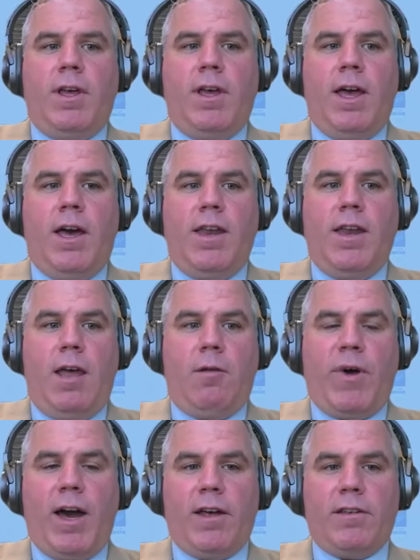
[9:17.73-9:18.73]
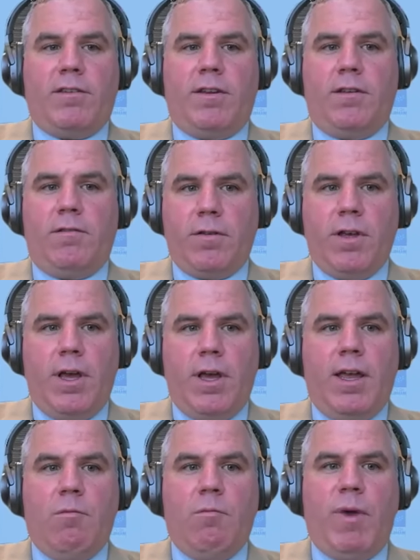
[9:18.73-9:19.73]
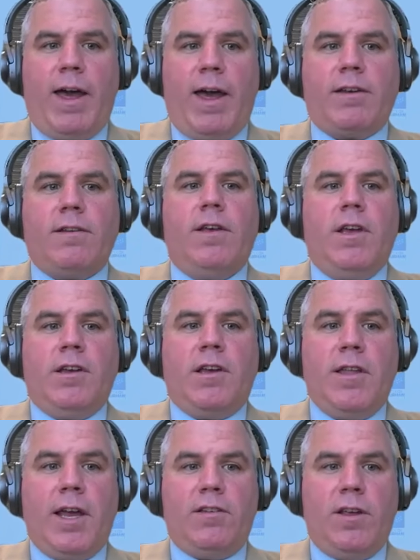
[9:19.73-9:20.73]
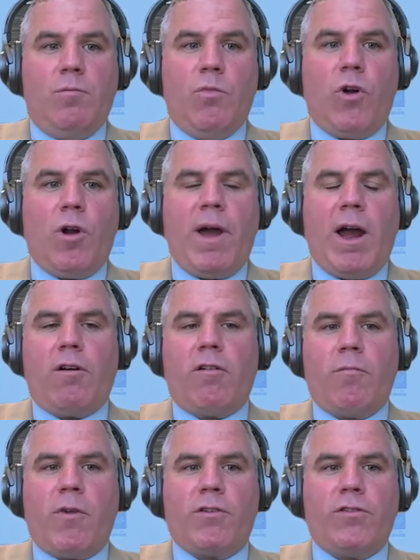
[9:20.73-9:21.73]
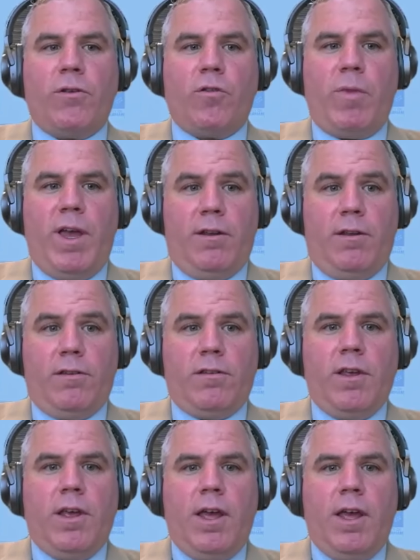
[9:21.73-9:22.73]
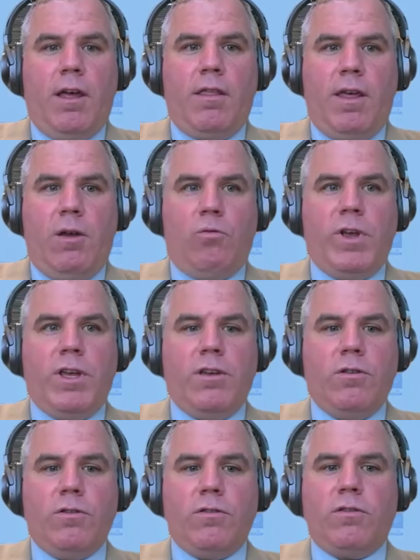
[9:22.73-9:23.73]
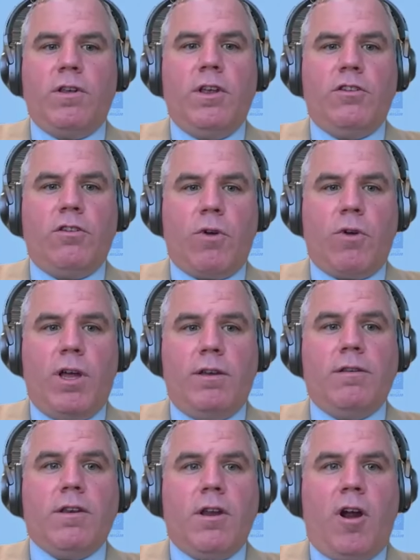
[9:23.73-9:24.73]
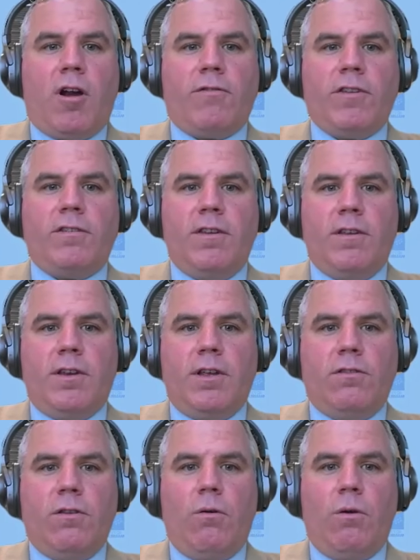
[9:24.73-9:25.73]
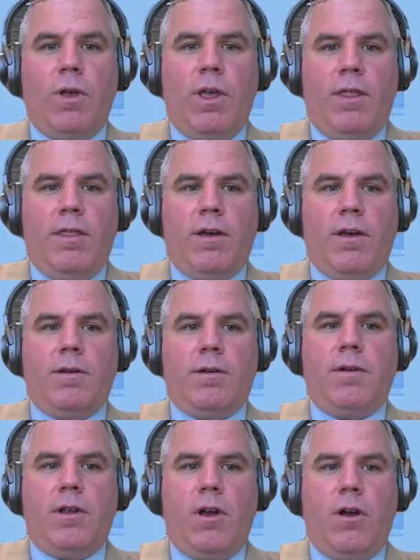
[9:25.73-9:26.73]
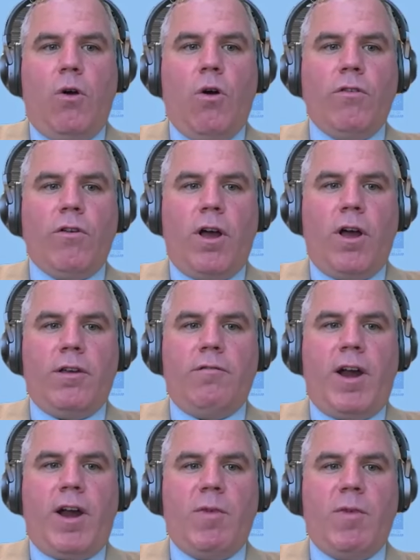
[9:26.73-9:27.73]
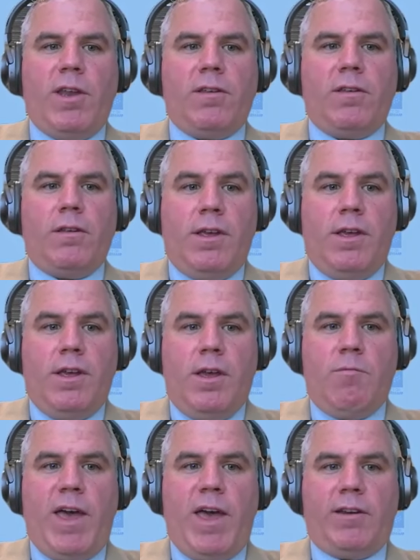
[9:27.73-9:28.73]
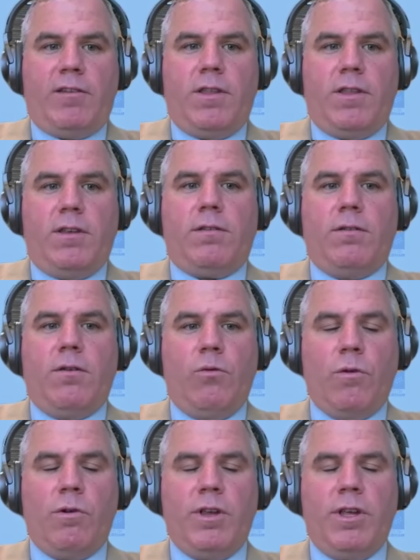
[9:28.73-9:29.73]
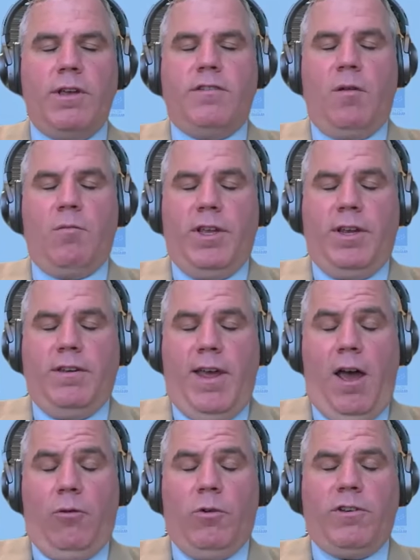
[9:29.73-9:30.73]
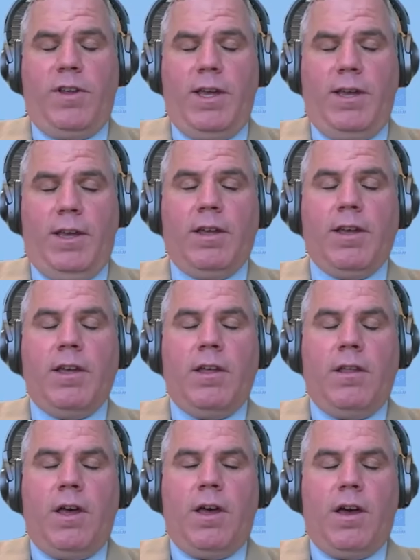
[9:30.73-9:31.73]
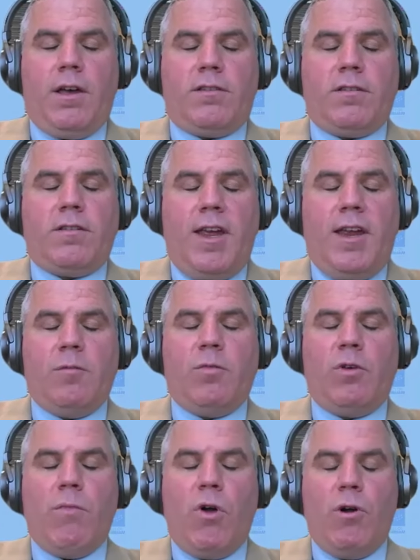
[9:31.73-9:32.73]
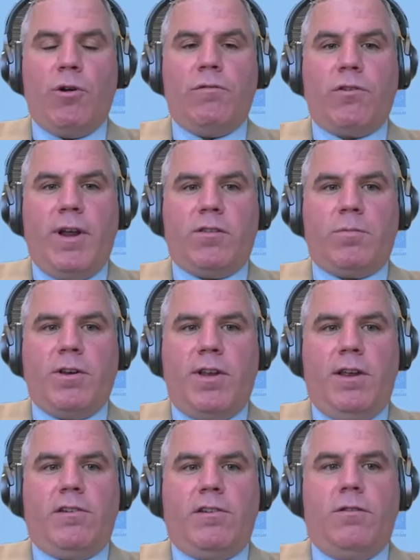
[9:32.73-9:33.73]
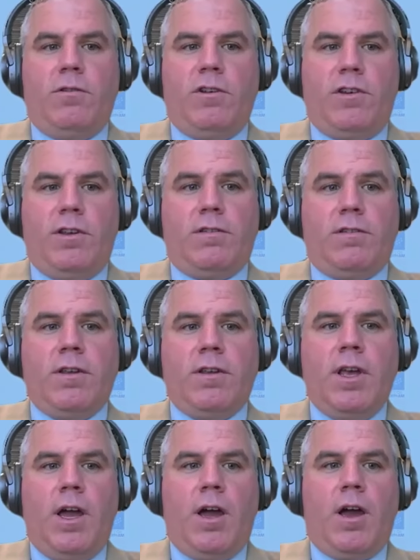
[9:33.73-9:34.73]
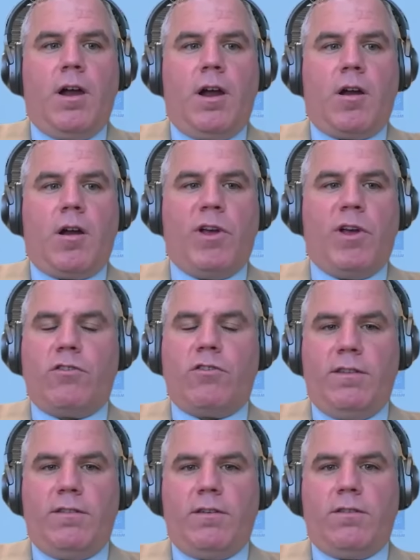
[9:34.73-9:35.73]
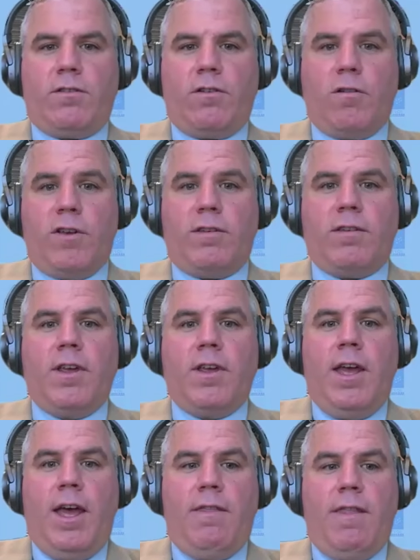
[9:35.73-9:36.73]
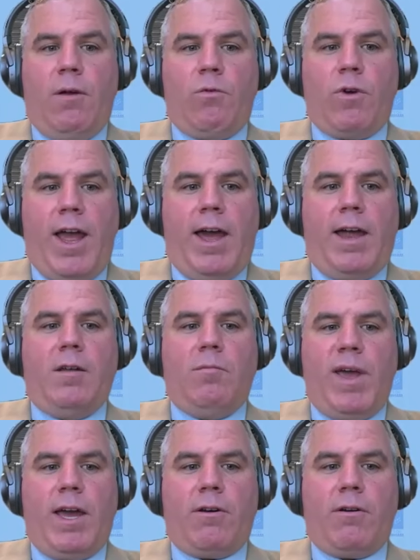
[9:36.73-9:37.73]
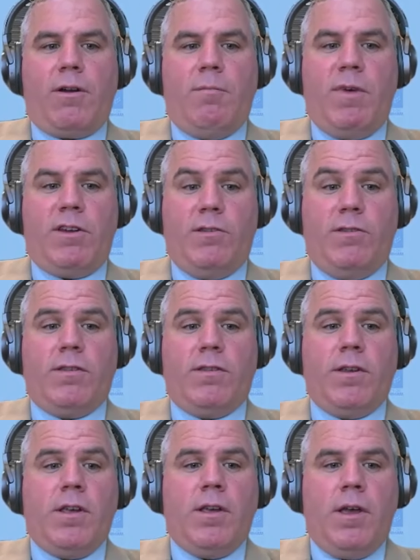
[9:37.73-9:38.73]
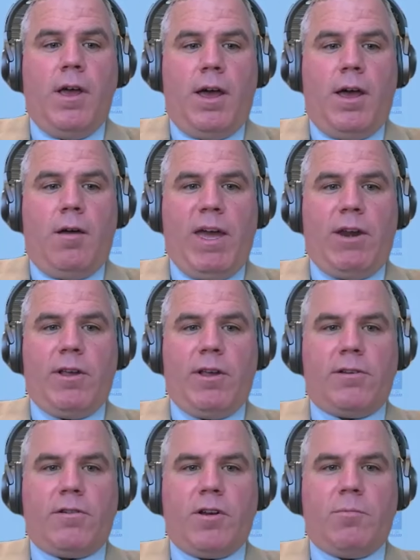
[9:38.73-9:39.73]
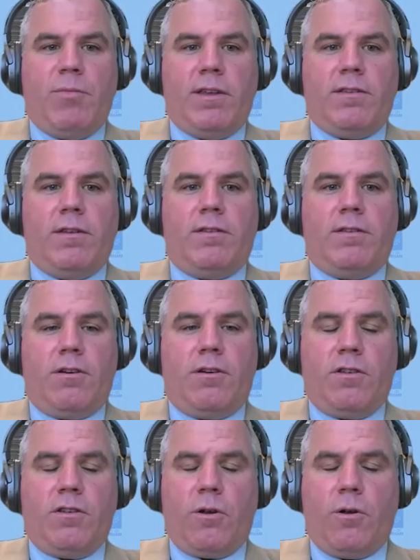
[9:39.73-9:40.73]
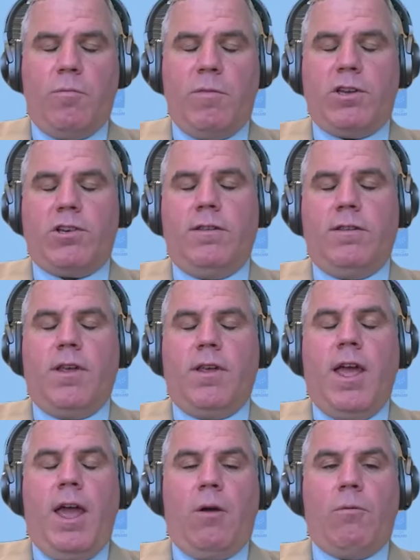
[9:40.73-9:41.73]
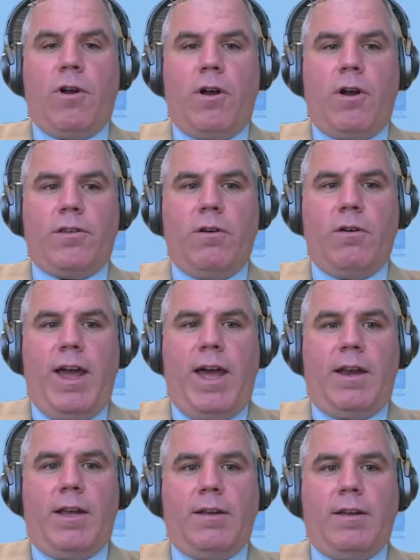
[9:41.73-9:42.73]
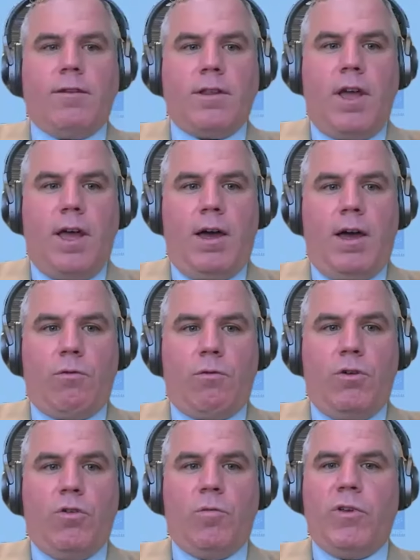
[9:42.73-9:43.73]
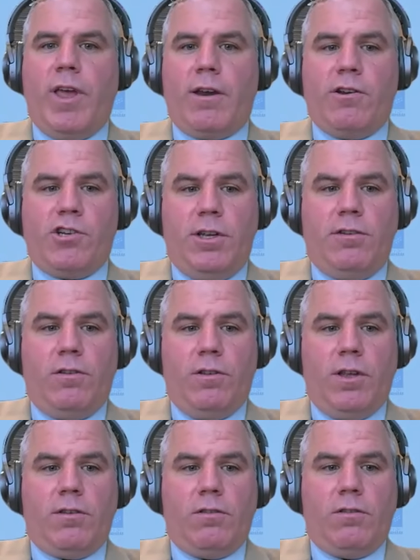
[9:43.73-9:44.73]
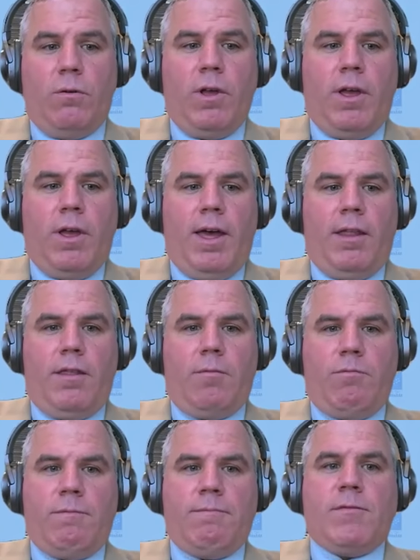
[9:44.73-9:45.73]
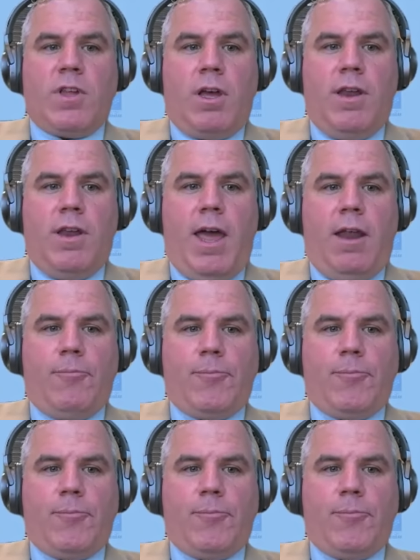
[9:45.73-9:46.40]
a net positive uh, impact, collecting more power from our solar panels uh, than we use to run our facility. So the overall environmental impact of this, we're really doubling down. We're taking uh, a sustainable mode of transportation, which is uh, our bus transit service, and then we're adding battery emissions uh, battery electric buses that are zero emissions, and we're also adding uh, renewable energy to this. So uh, the net